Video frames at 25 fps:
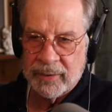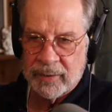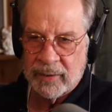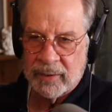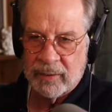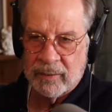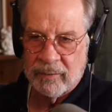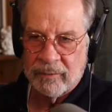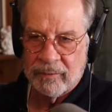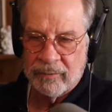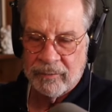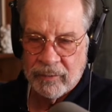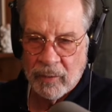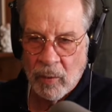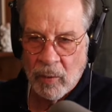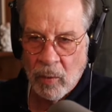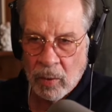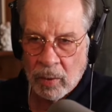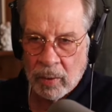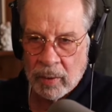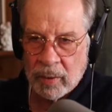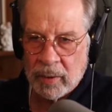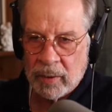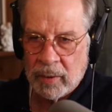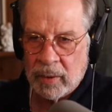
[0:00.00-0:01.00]

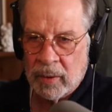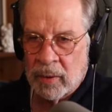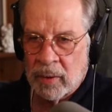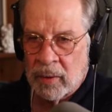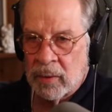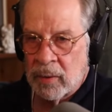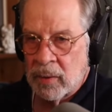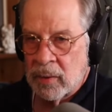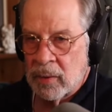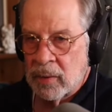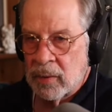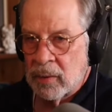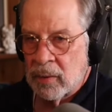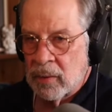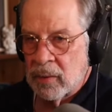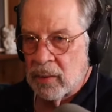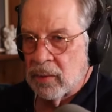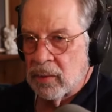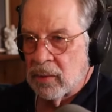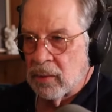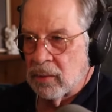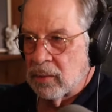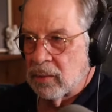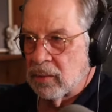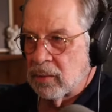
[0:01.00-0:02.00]
for
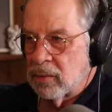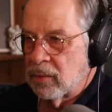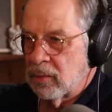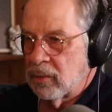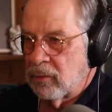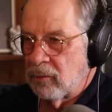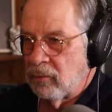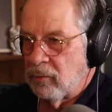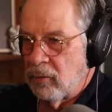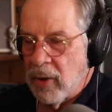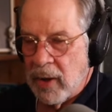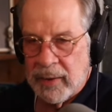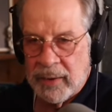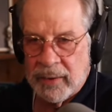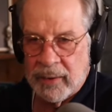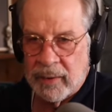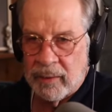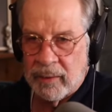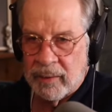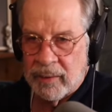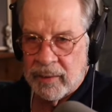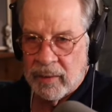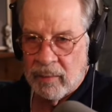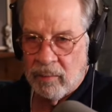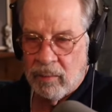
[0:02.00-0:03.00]
running
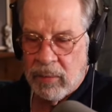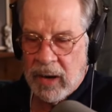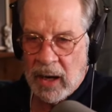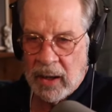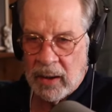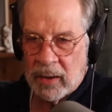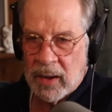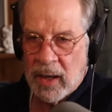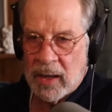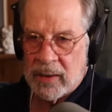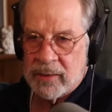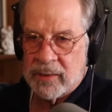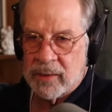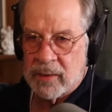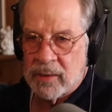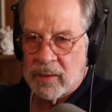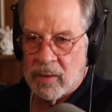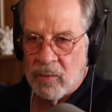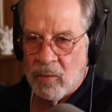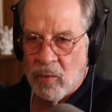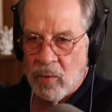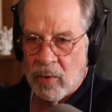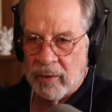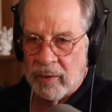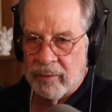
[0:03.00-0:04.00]
the biological
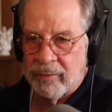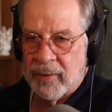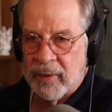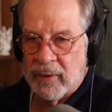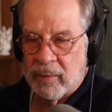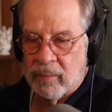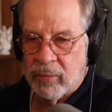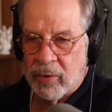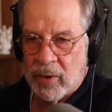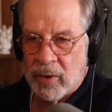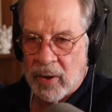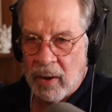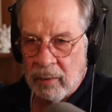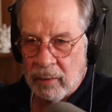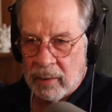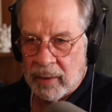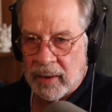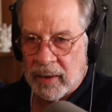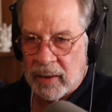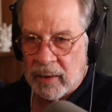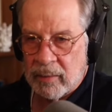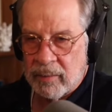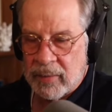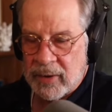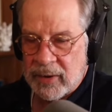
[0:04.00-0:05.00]
warfare
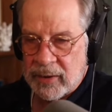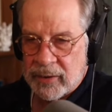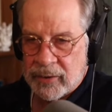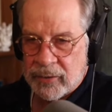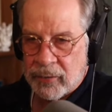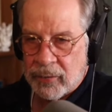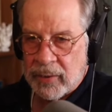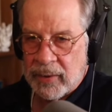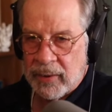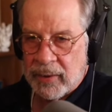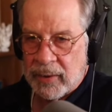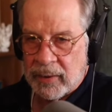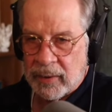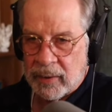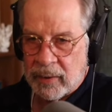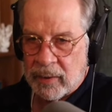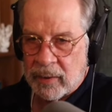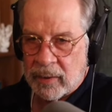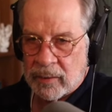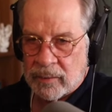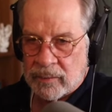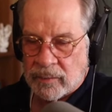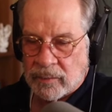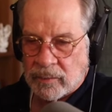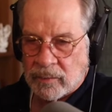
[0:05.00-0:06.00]
program between
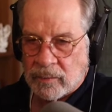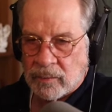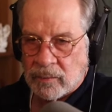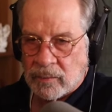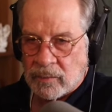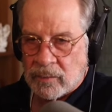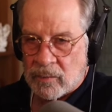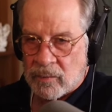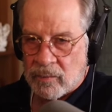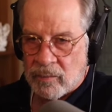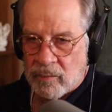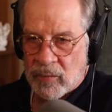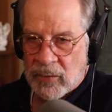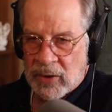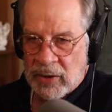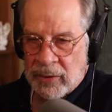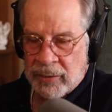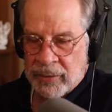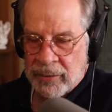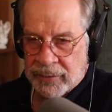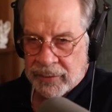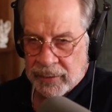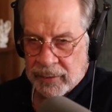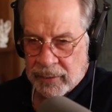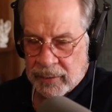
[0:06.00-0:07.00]

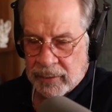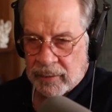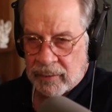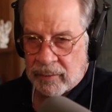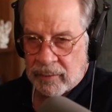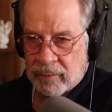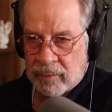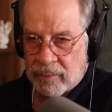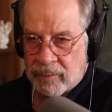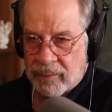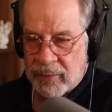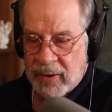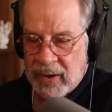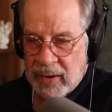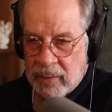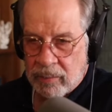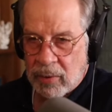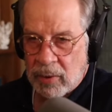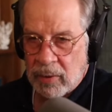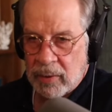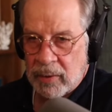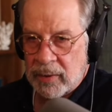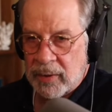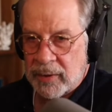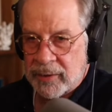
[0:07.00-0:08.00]
certain
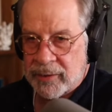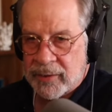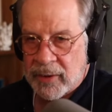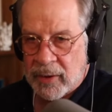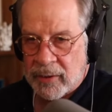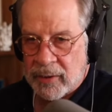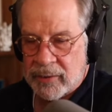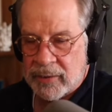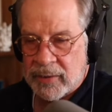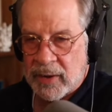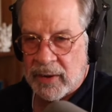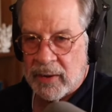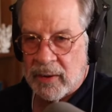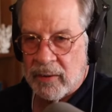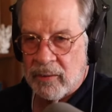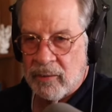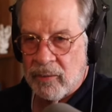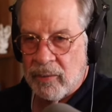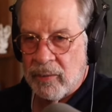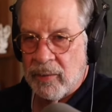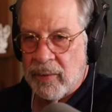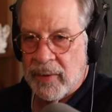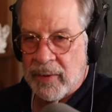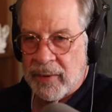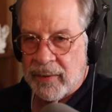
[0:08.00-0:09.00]
people associated
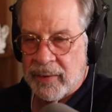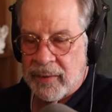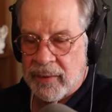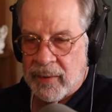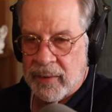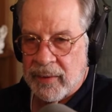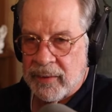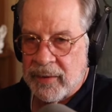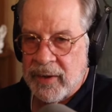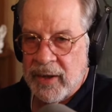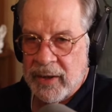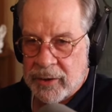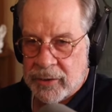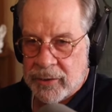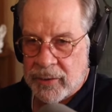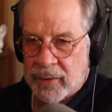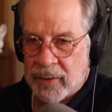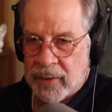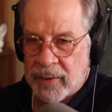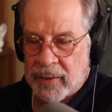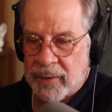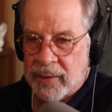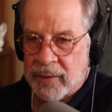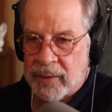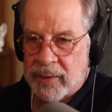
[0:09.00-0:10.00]
with DITRA,
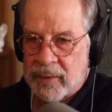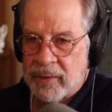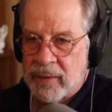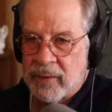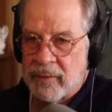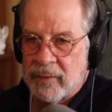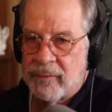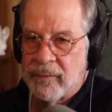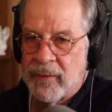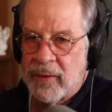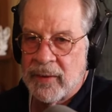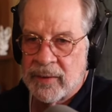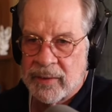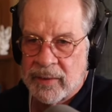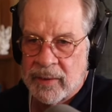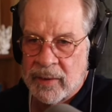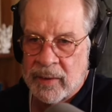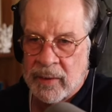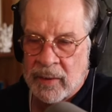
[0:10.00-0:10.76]
the Defense